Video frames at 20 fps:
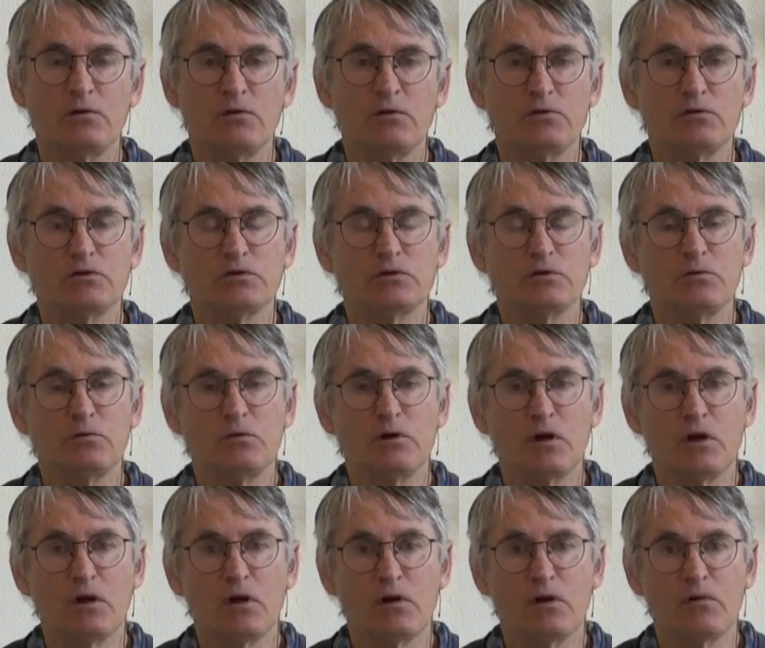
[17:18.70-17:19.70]
news and
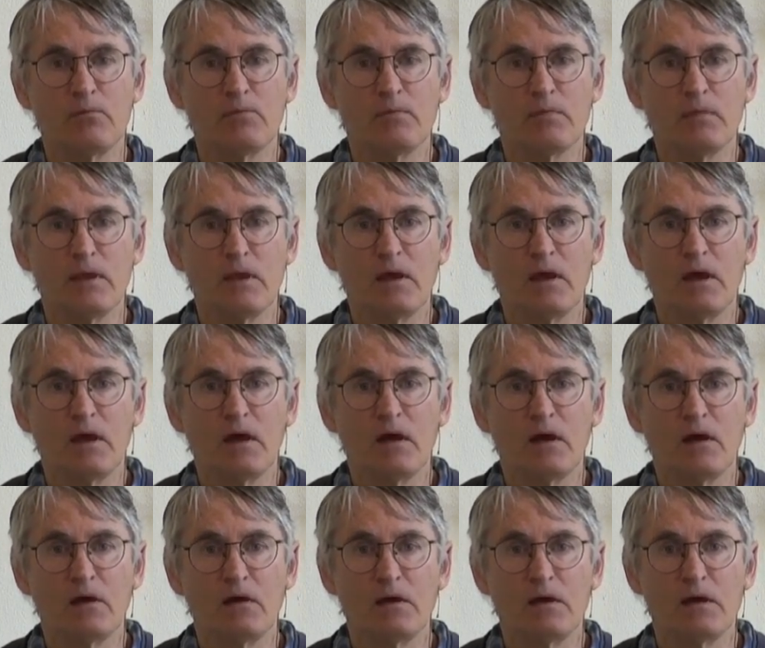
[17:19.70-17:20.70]

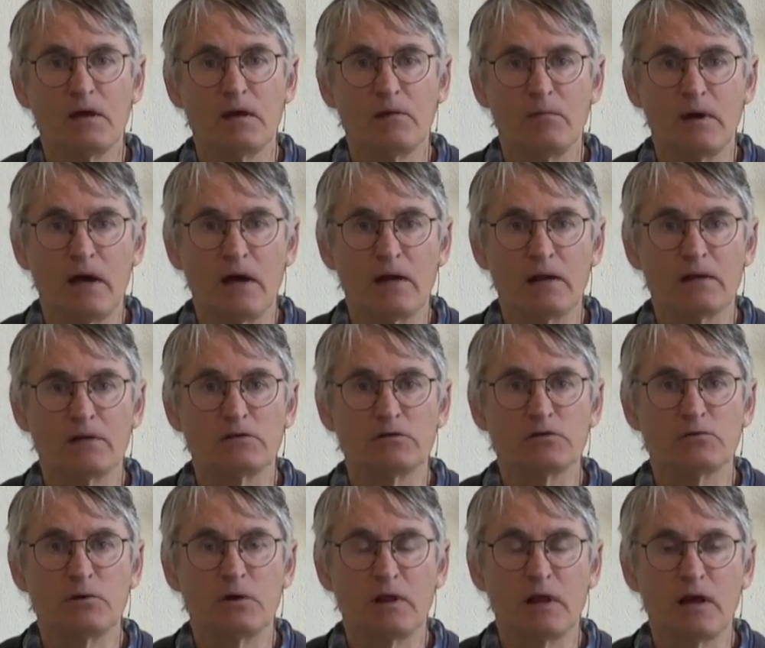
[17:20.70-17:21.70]
in a
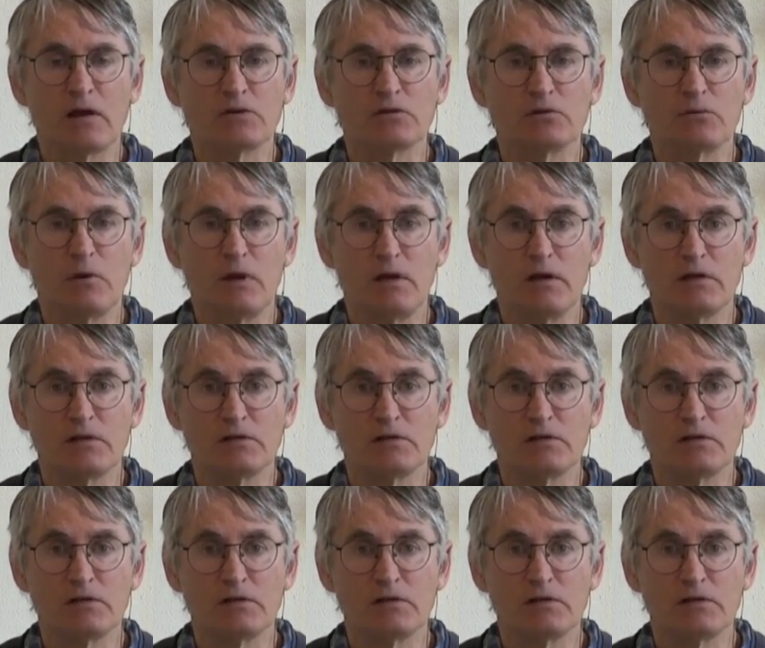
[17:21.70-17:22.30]
balanced, relaxed way